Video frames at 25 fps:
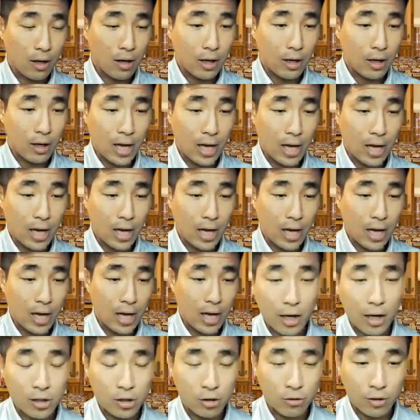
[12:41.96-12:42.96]
came about
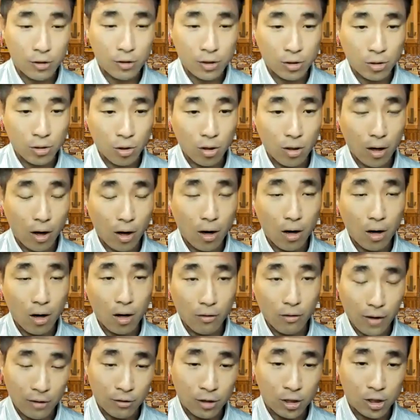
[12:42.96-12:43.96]
as a result of
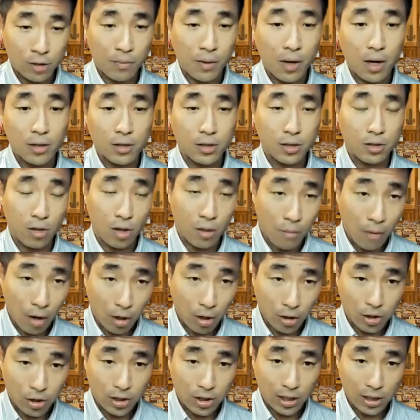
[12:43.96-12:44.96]
in response to the March
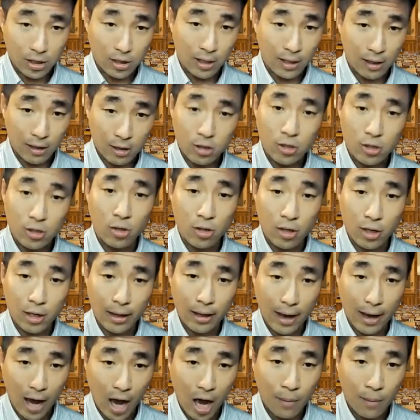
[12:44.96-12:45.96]
16th shooting that
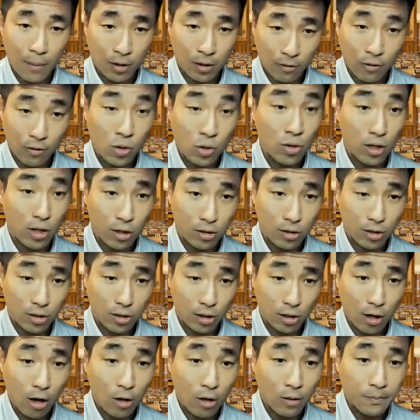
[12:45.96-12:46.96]
happened a few years
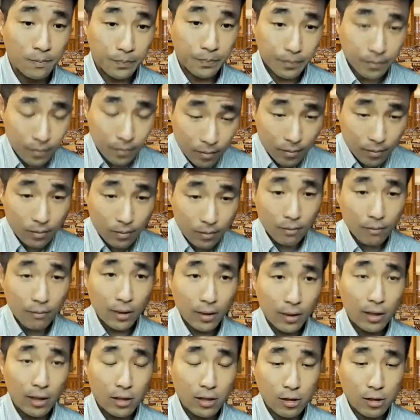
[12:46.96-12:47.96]
ago.
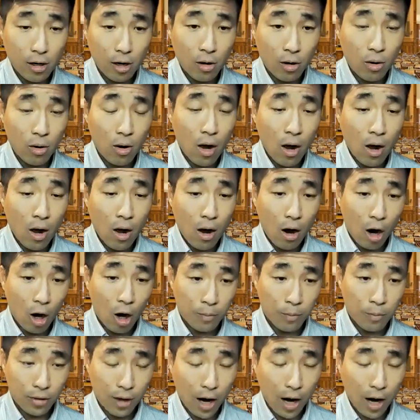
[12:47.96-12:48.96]
And so our
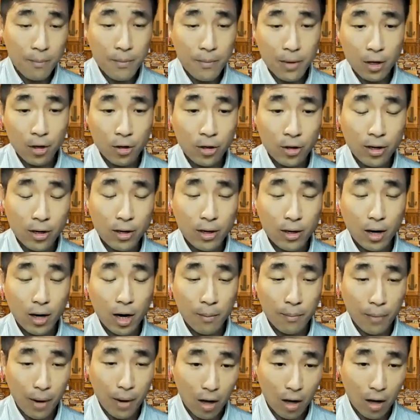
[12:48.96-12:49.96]
primary
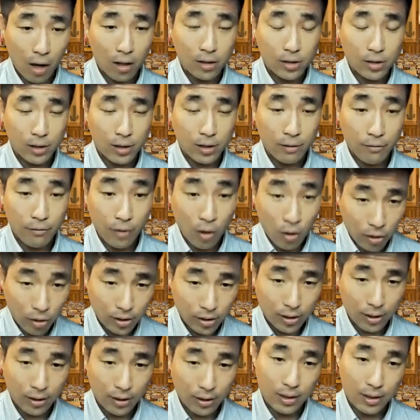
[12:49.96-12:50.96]
policy focus
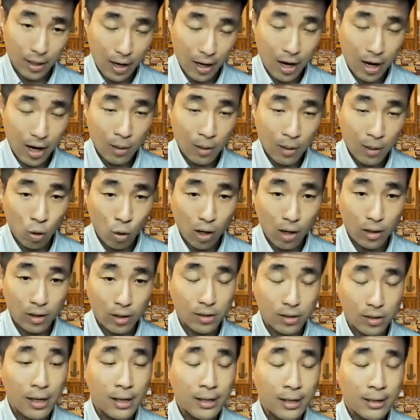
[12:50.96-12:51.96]
at the time was
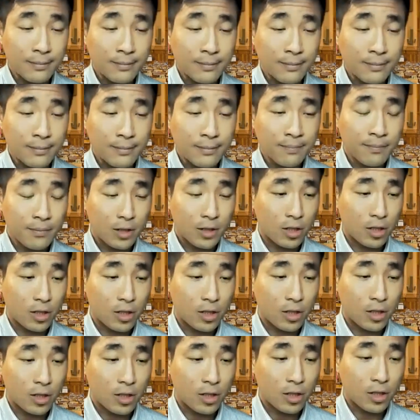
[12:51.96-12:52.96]
to make
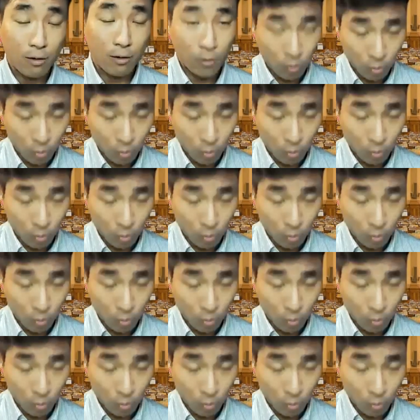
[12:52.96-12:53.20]
sure